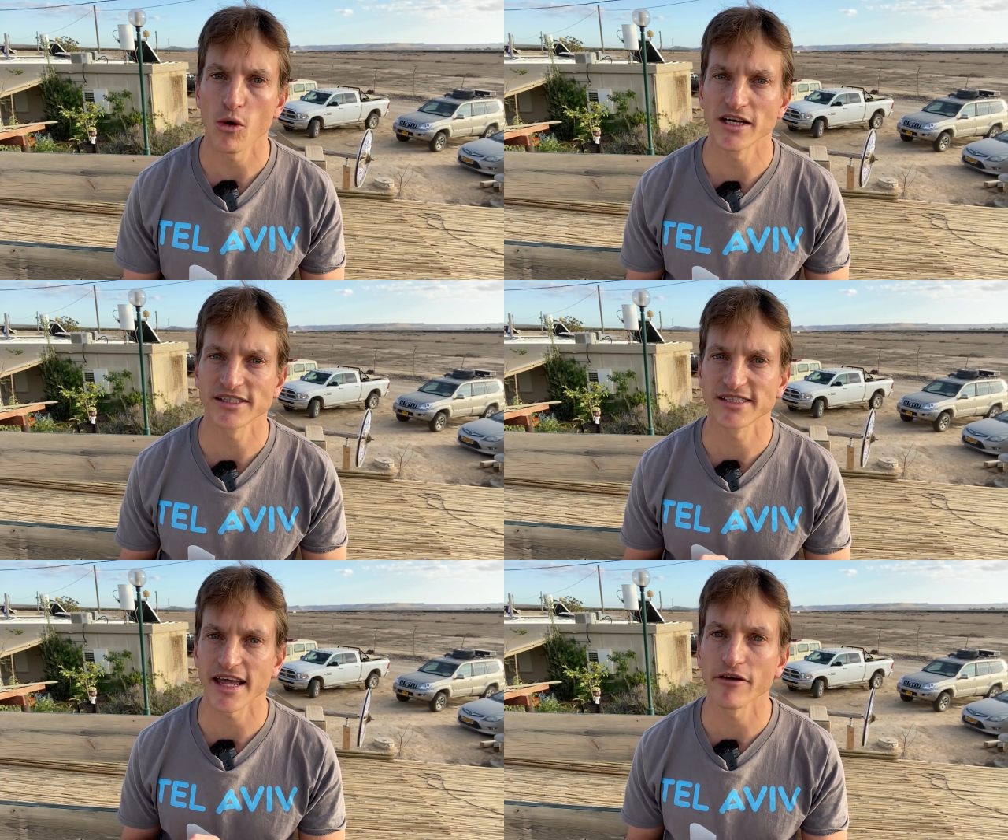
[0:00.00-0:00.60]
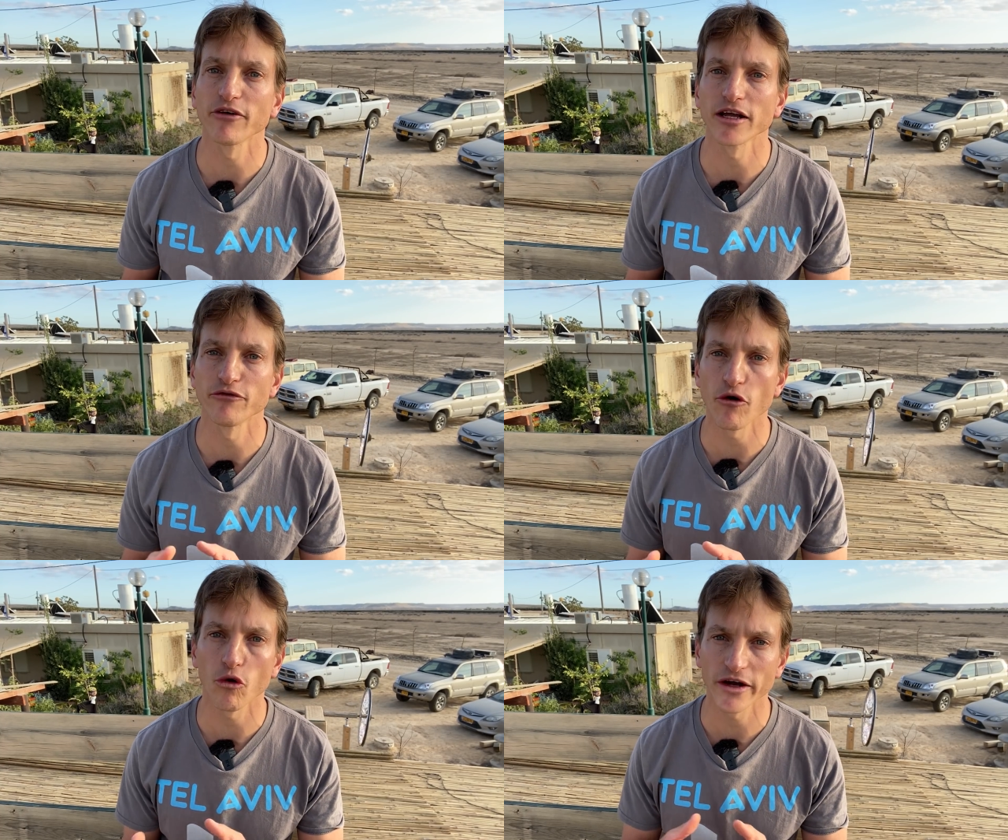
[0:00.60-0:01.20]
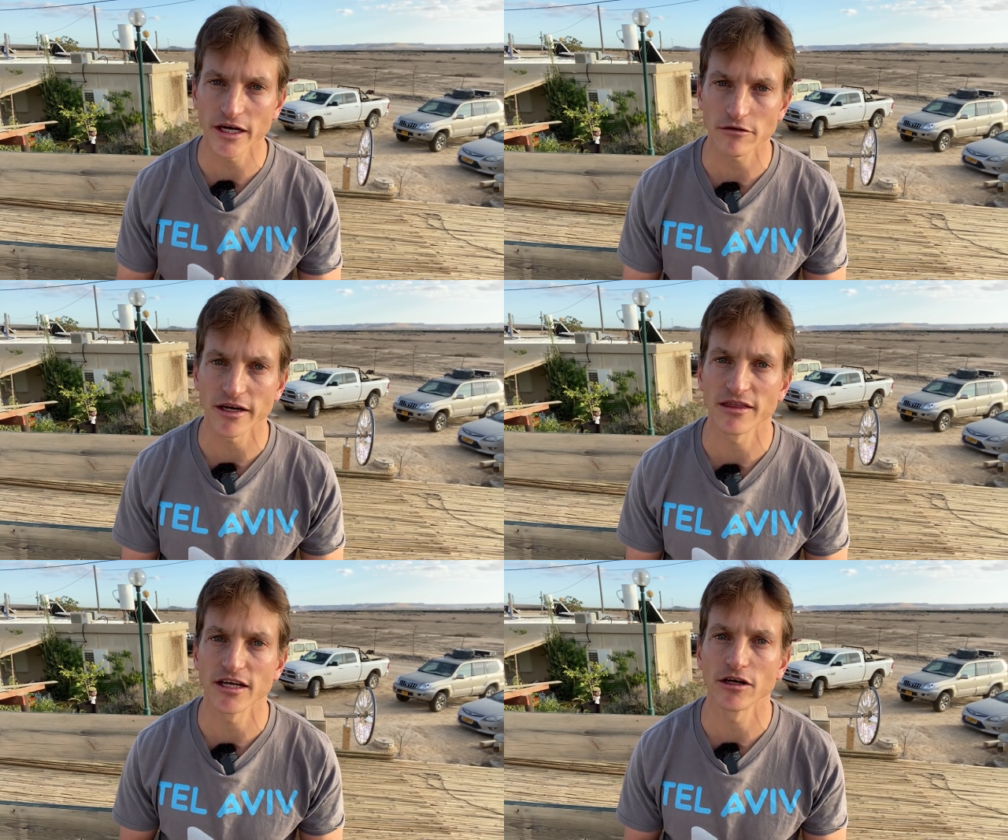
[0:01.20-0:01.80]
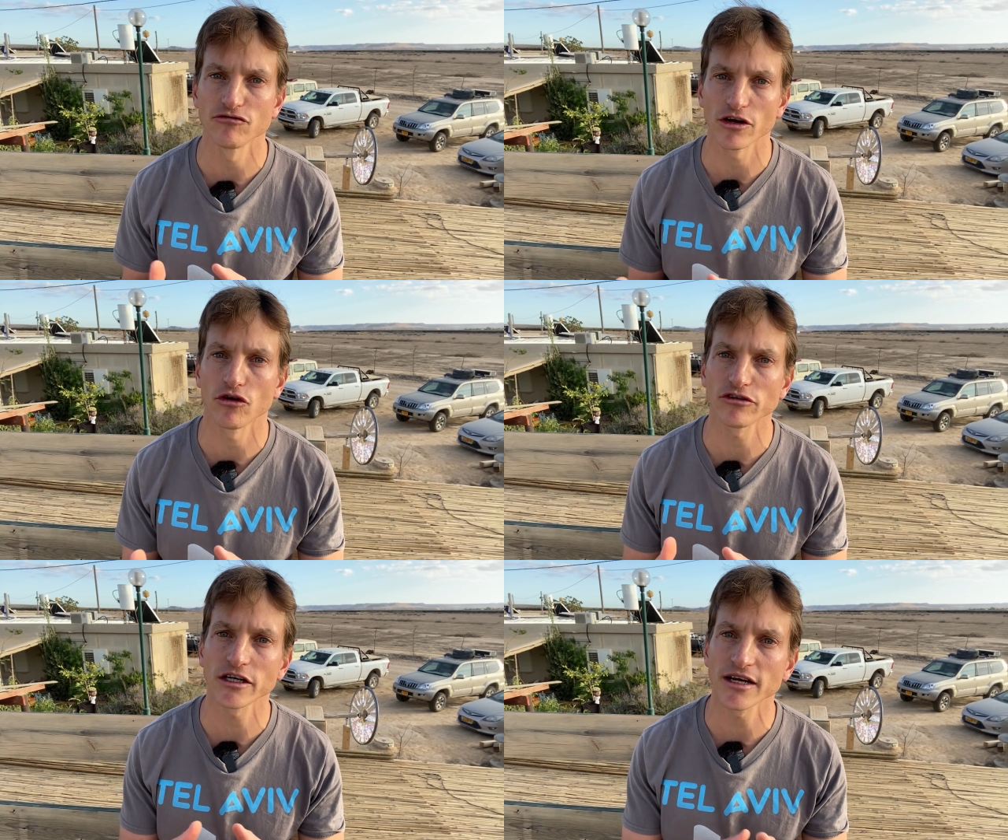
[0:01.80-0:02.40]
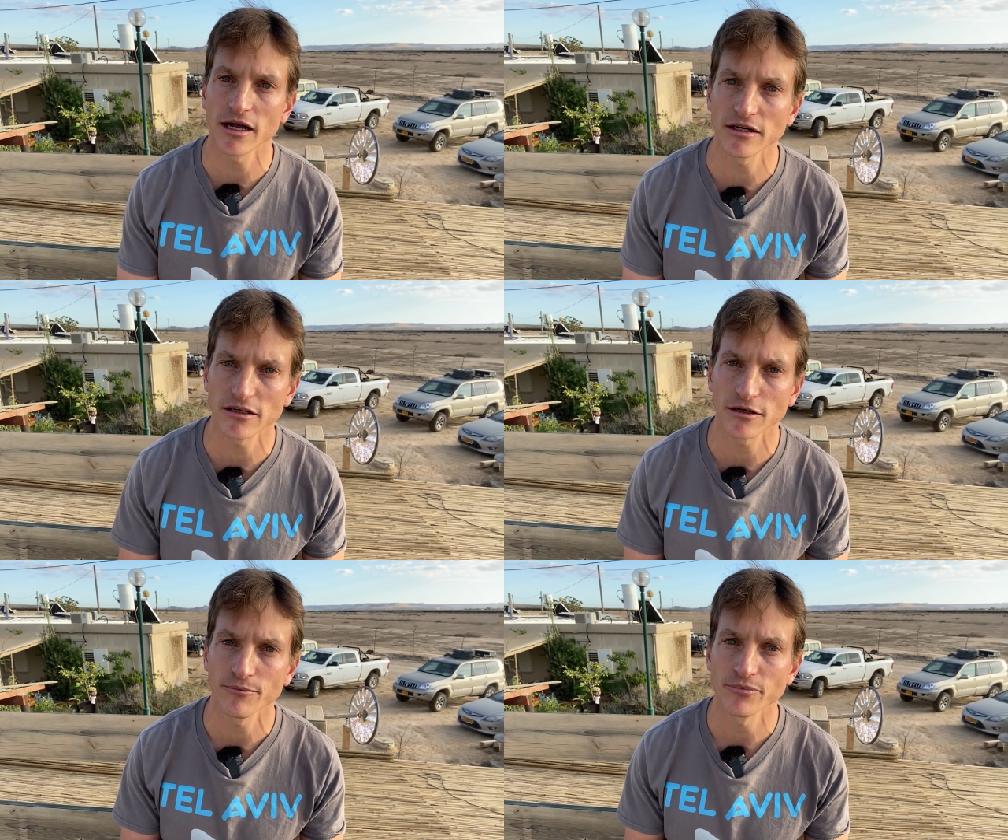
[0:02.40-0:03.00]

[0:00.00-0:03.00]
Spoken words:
once every 4 years in the Gregorian calendar.